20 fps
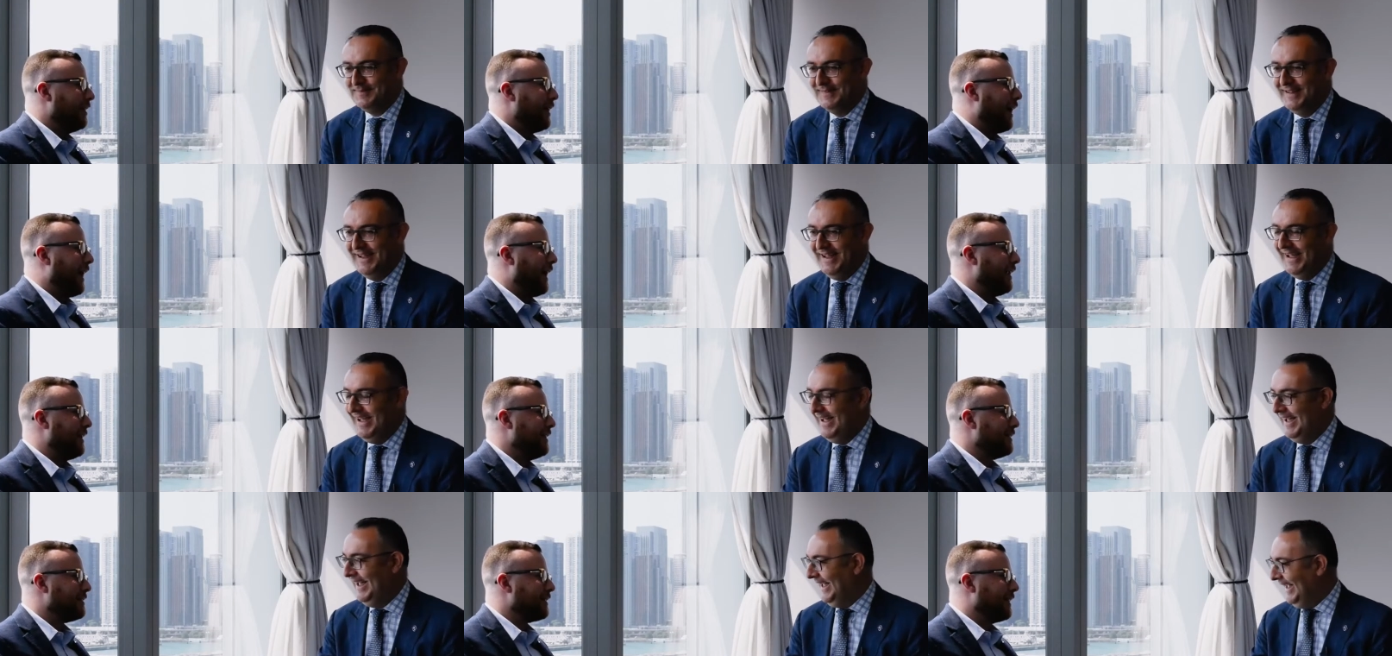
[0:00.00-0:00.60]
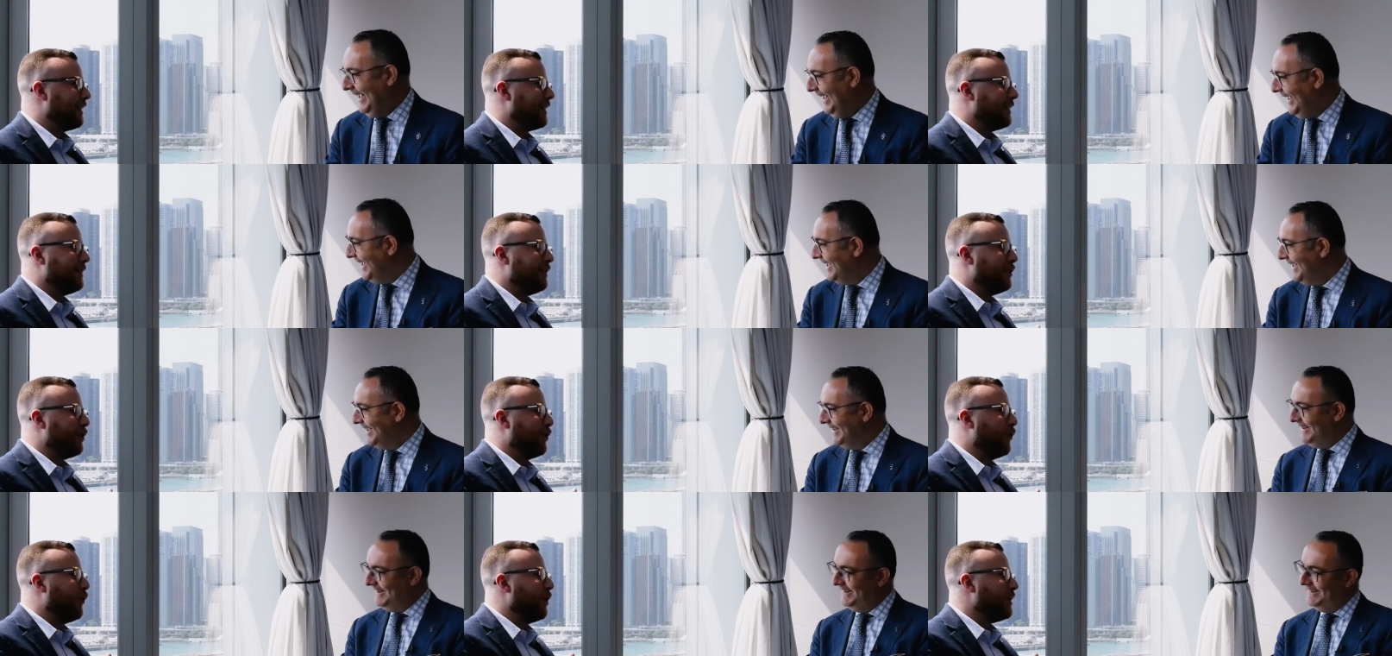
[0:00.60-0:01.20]
Speaker 1: And he said, you know,
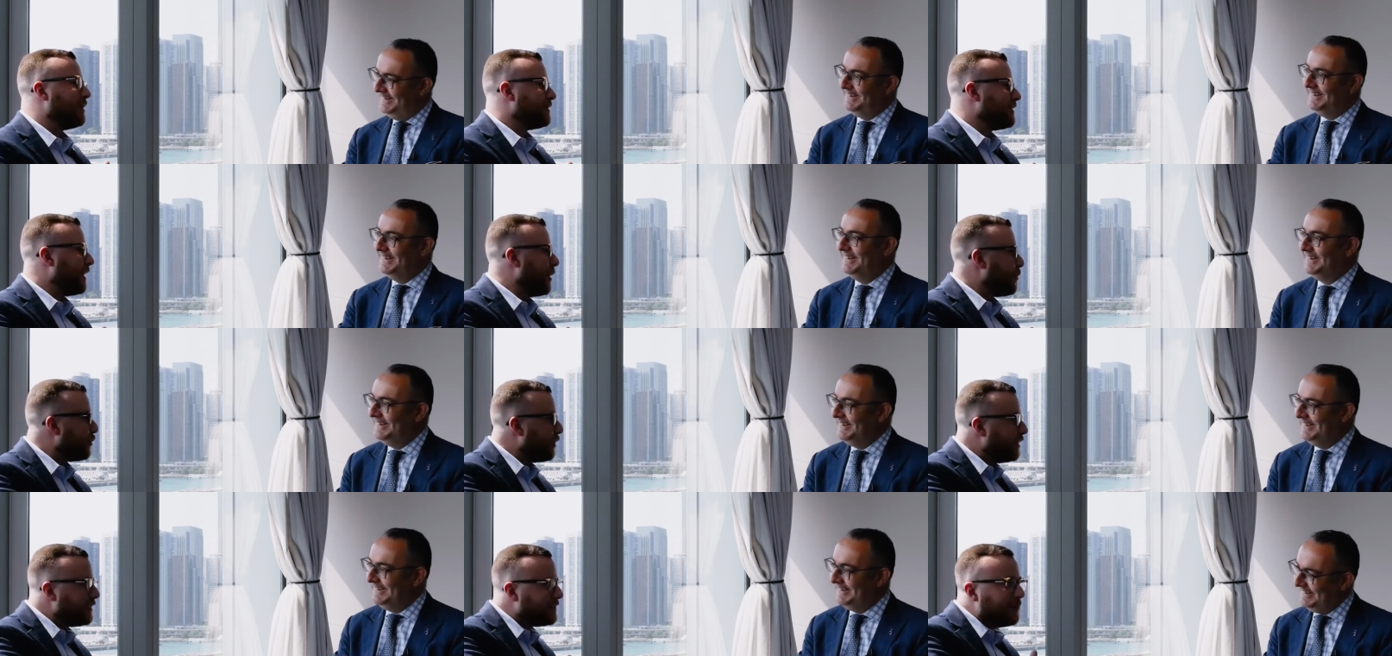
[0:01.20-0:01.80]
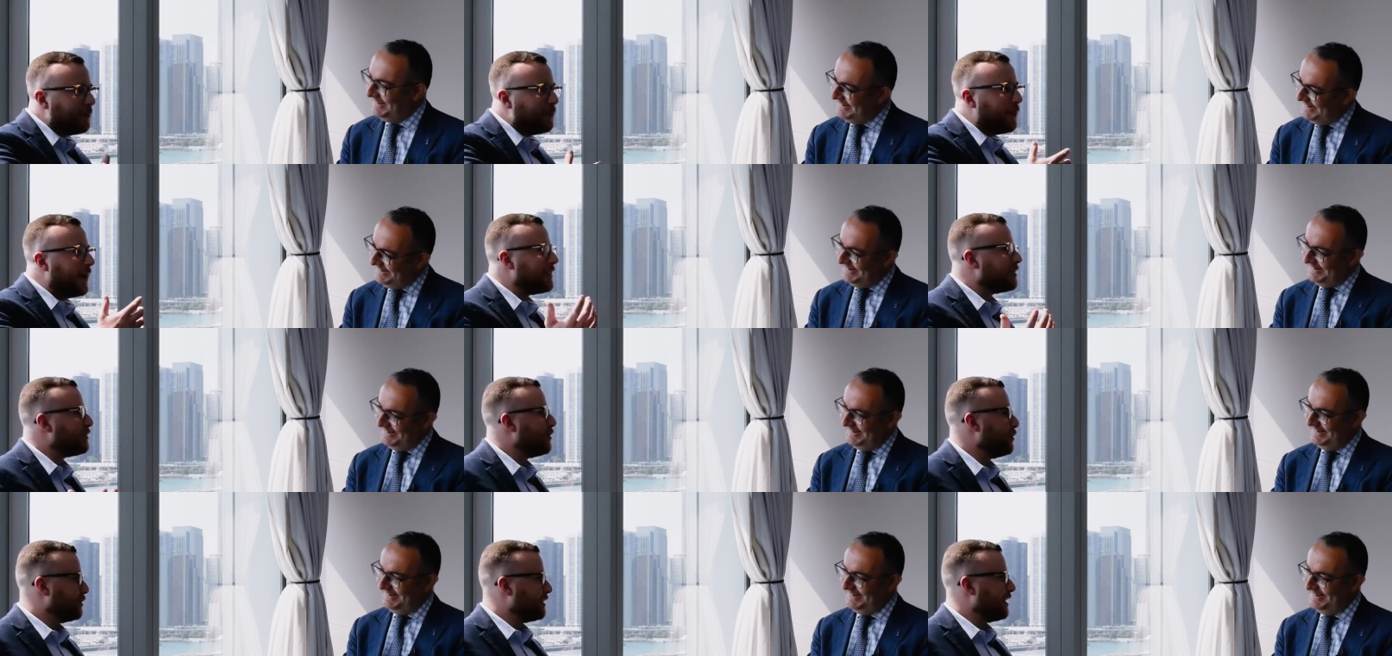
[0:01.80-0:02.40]
what separates the best
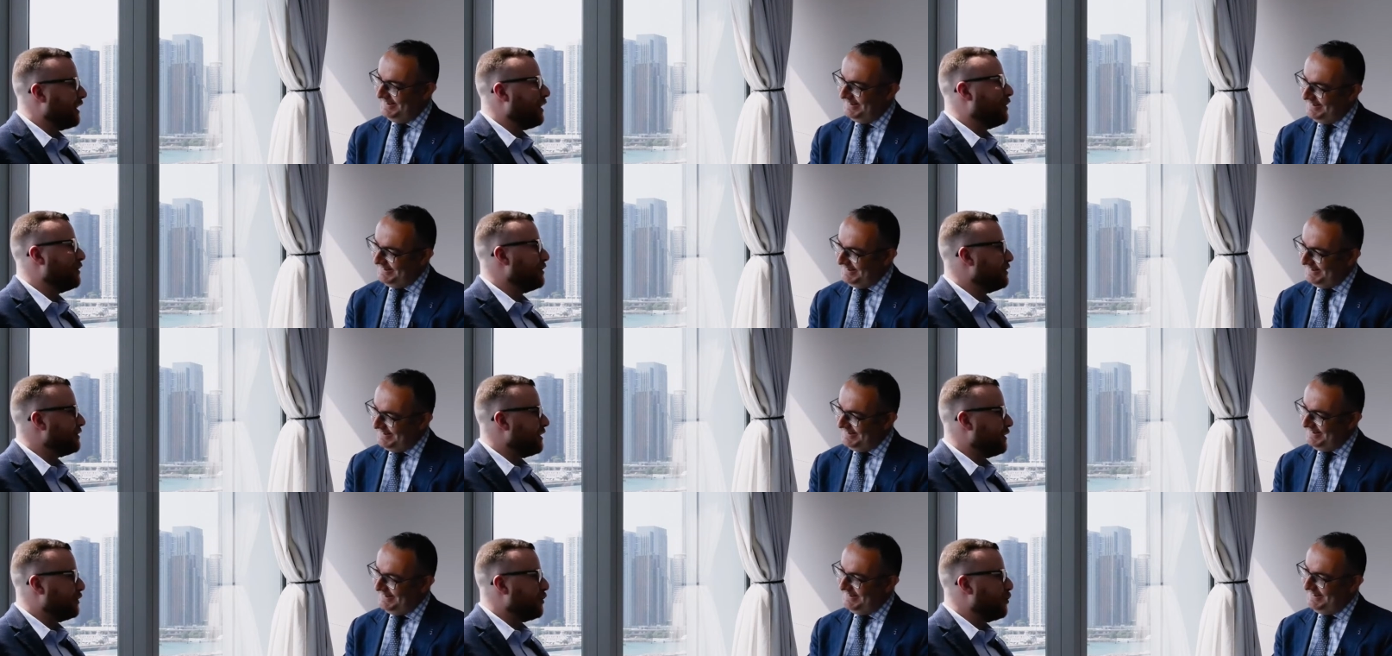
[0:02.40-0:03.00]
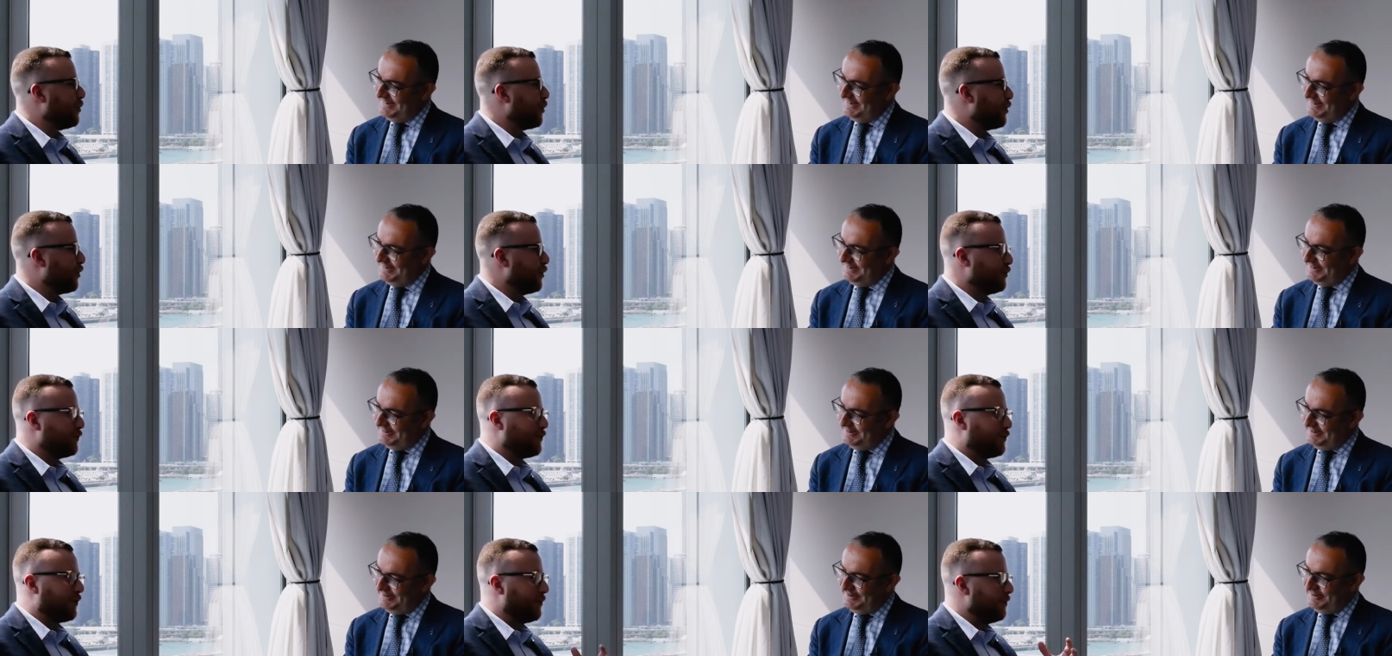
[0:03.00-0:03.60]
hotels in the world
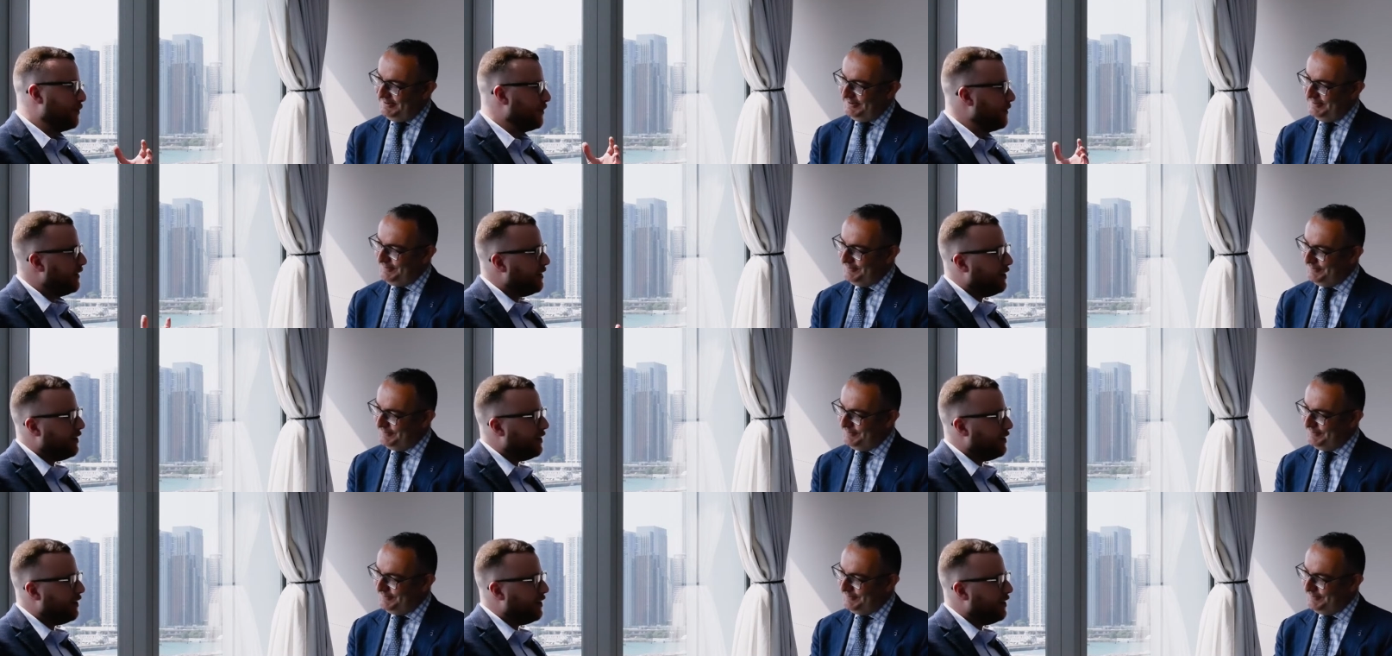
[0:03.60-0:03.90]
from,